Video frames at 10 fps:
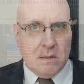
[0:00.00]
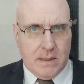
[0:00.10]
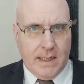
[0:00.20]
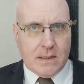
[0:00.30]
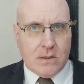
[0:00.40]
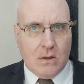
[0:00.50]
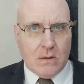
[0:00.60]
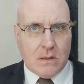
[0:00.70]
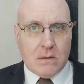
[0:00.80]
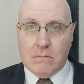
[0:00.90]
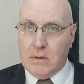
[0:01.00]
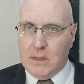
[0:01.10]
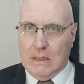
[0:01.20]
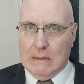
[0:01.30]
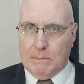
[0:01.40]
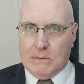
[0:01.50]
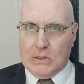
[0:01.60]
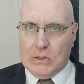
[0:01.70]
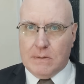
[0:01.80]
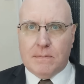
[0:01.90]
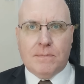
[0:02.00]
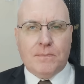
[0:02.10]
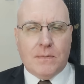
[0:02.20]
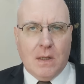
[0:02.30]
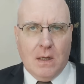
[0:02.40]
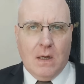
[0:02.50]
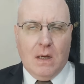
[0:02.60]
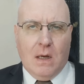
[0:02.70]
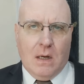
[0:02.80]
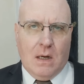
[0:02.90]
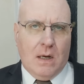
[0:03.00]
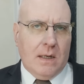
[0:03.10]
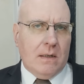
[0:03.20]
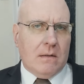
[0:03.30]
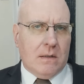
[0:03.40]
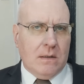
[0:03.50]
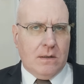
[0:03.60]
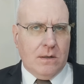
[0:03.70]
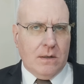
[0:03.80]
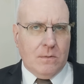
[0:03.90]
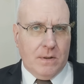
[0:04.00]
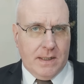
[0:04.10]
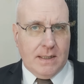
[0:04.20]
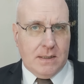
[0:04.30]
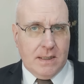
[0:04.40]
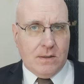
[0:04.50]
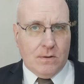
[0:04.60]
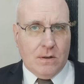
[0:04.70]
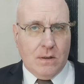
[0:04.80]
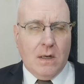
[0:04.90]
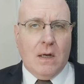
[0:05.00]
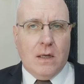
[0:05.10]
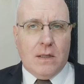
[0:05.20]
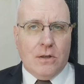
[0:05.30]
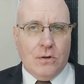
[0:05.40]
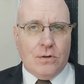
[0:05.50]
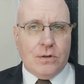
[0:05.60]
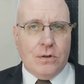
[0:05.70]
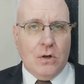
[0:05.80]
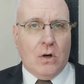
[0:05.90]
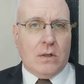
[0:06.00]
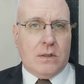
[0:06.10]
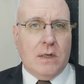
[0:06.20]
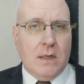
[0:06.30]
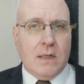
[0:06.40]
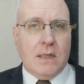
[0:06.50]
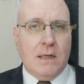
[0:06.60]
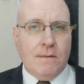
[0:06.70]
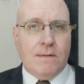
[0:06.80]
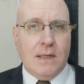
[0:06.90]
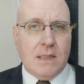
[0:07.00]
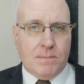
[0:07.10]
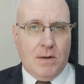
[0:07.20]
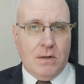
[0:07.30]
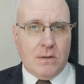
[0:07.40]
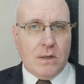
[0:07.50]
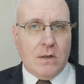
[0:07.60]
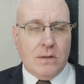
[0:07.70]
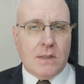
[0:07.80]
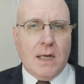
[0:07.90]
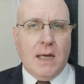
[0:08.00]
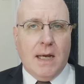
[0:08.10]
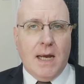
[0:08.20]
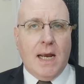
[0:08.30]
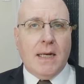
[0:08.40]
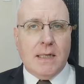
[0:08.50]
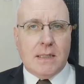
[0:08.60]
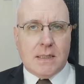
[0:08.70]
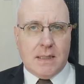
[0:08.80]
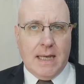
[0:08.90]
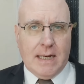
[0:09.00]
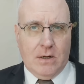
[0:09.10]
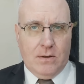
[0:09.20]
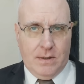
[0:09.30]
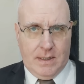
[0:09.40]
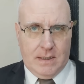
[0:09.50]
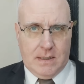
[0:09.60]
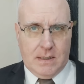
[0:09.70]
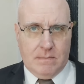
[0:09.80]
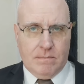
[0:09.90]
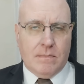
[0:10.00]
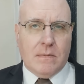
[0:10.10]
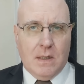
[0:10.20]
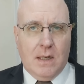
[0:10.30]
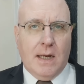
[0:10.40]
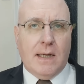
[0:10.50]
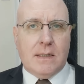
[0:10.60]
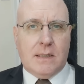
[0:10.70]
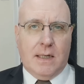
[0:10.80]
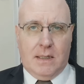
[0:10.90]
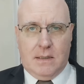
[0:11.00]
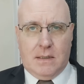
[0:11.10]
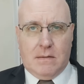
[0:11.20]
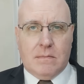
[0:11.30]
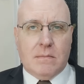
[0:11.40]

Tech stocks dipped. I concur with Ed Zitron that you should not give these bozos any slack on this. Ed says,